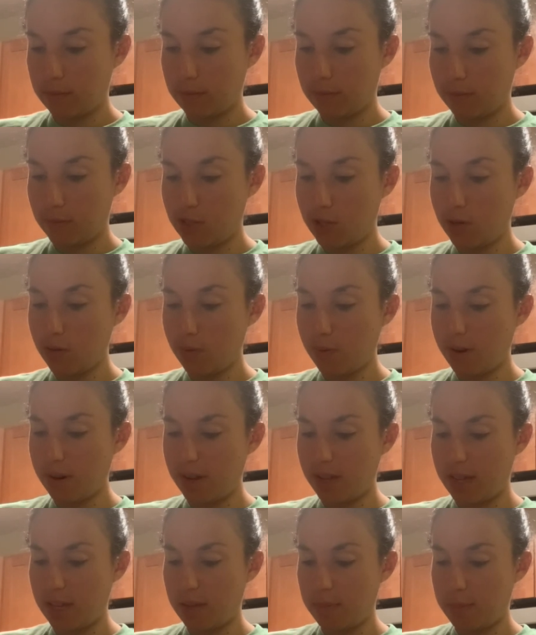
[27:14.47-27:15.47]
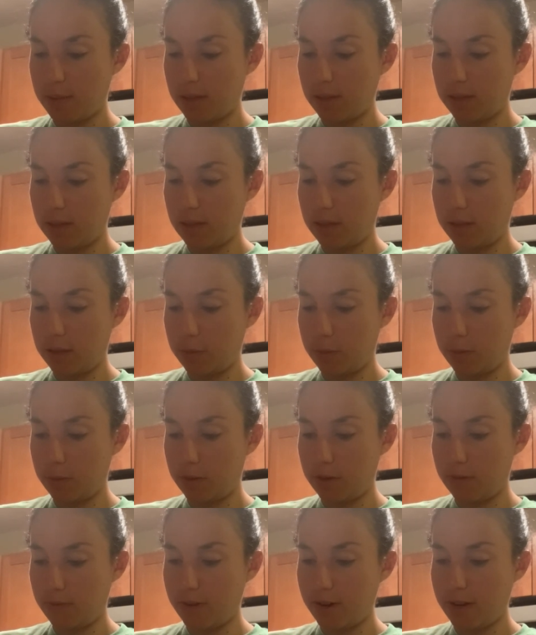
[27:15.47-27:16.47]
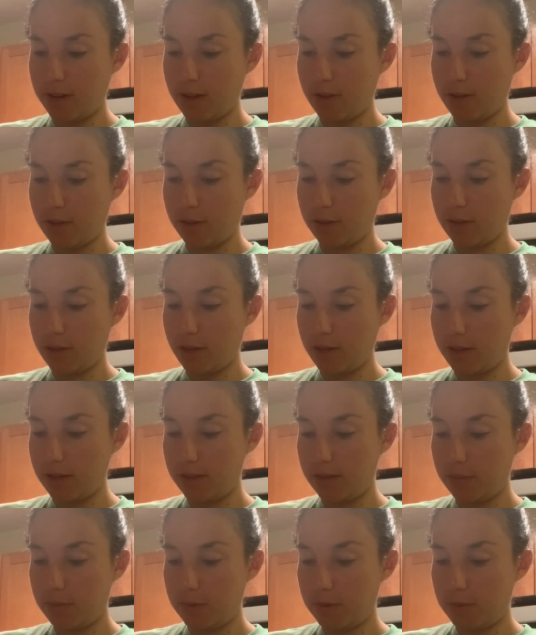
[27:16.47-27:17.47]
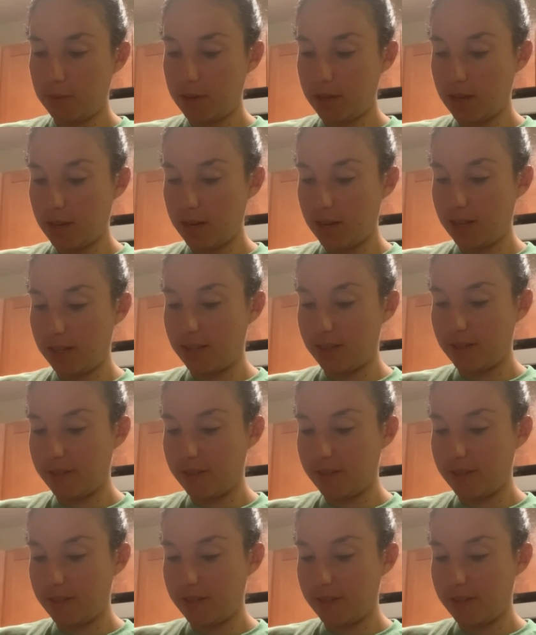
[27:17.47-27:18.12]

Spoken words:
You don't want a heaping teaspoon, and right now that's all I seem to be getting.